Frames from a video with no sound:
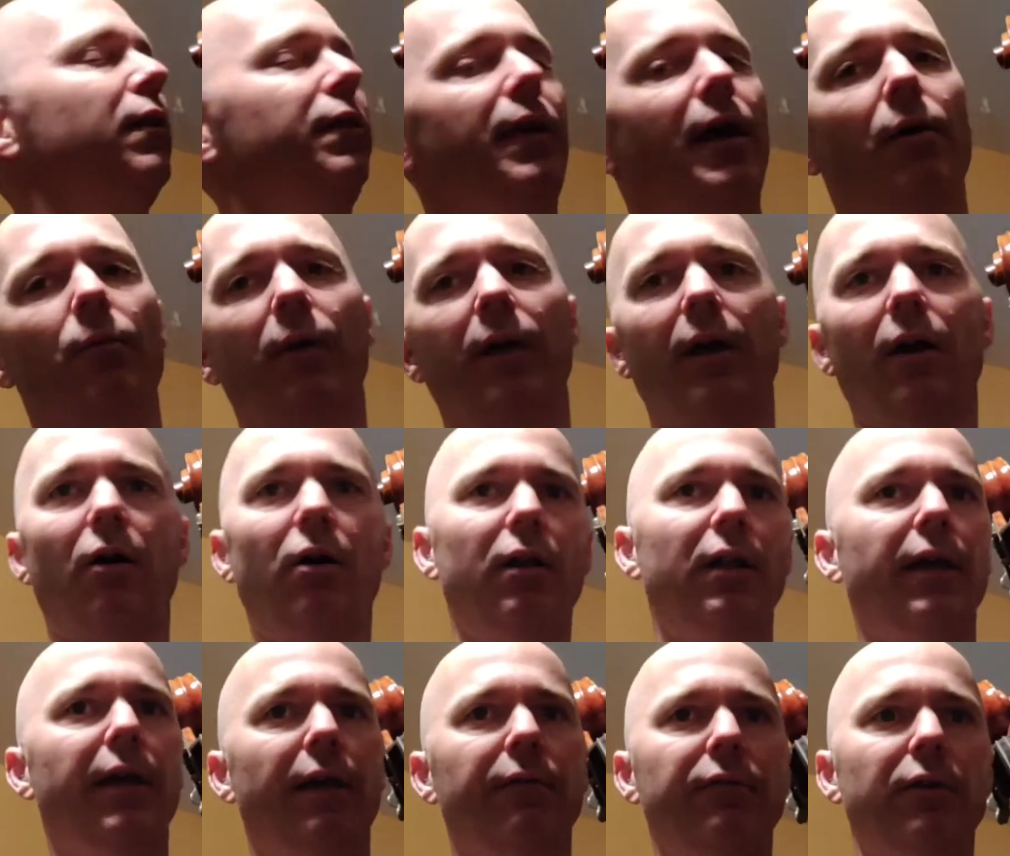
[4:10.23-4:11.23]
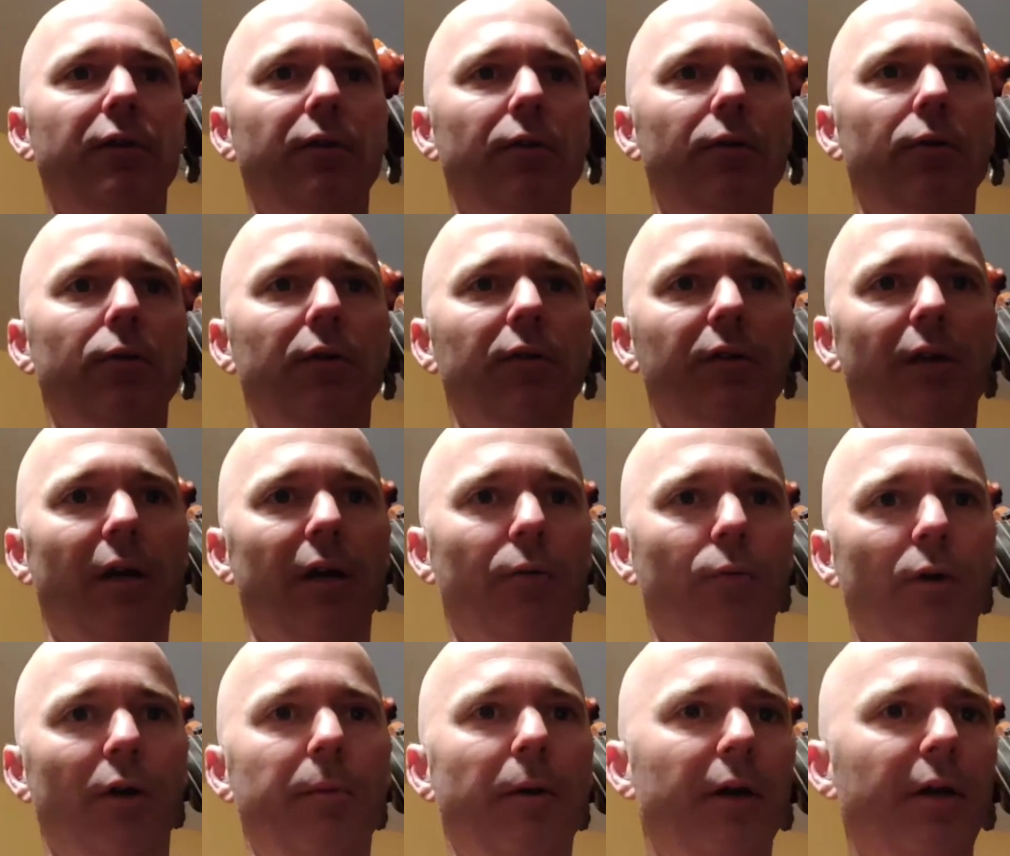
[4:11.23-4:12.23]
That way all I have to do is kind
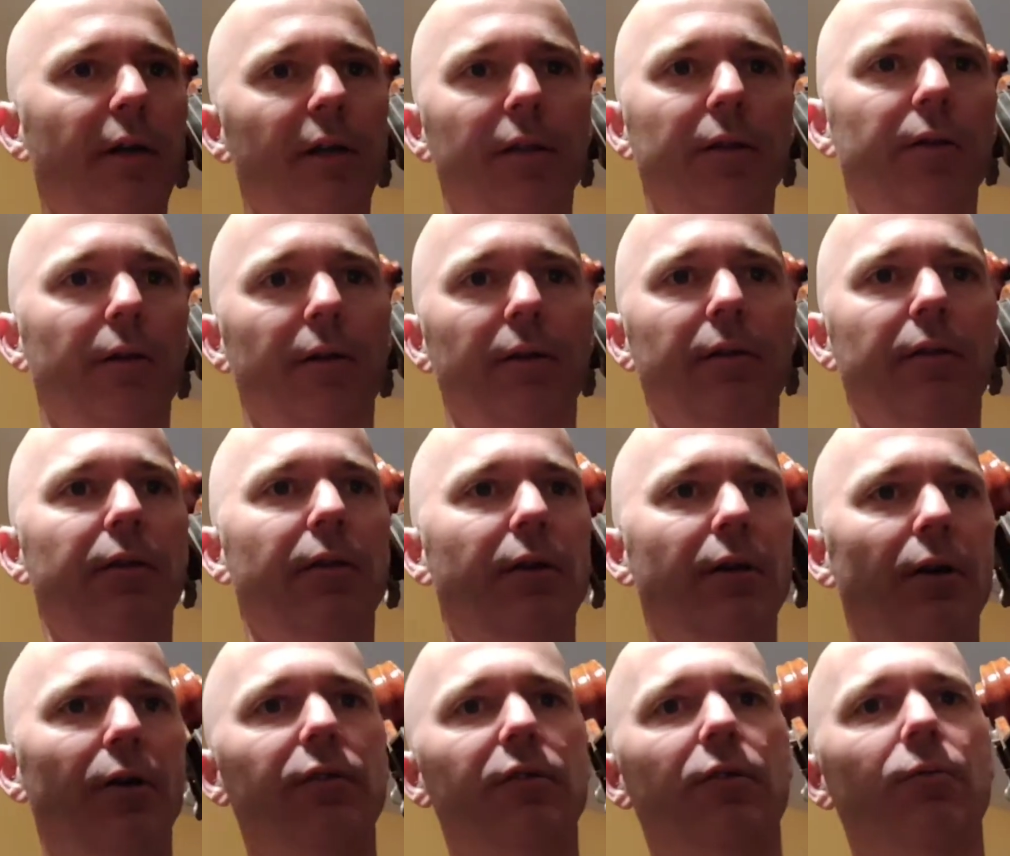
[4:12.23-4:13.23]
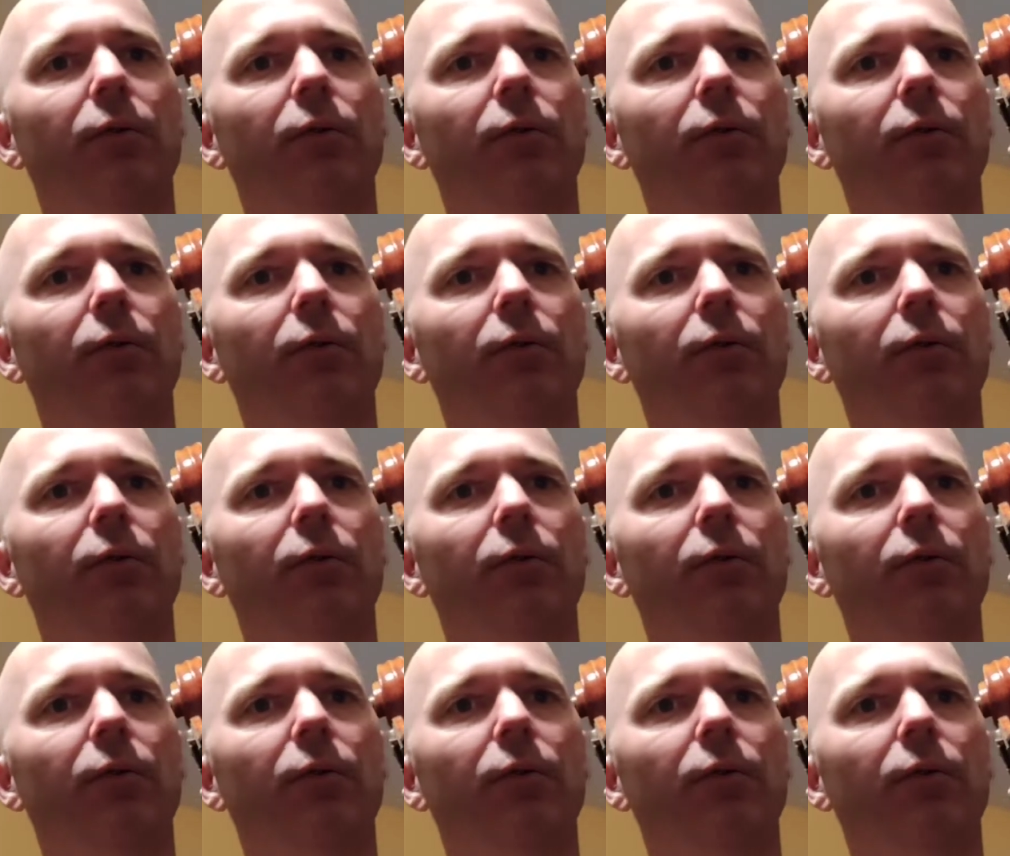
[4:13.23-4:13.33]
of worry about getting the notes